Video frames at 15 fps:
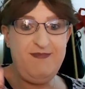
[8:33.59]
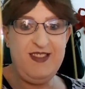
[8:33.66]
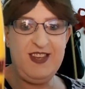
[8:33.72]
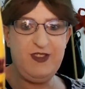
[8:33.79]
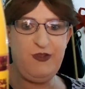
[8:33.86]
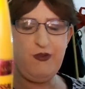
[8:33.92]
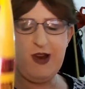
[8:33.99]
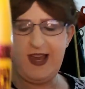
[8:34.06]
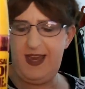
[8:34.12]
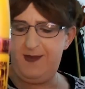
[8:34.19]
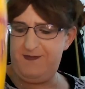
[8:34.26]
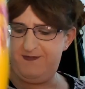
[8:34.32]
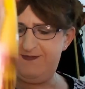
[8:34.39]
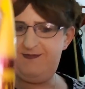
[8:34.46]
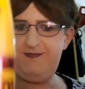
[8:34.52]
It's
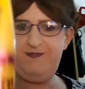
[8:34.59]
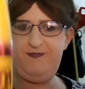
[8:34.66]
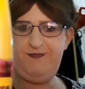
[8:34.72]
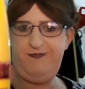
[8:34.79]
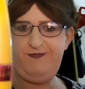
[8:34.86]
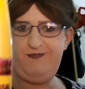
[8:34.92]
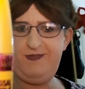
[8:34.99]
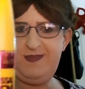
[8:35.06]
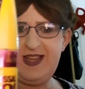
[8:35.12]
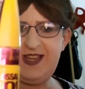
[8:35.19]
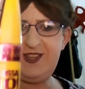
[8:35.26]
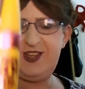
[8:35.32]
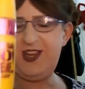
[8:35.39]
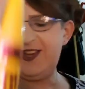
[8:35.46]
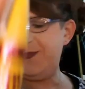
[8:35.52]
great.
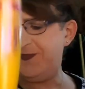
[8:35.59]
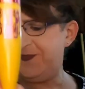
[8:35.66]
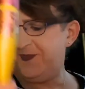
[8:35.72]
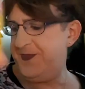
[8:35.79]
That's good.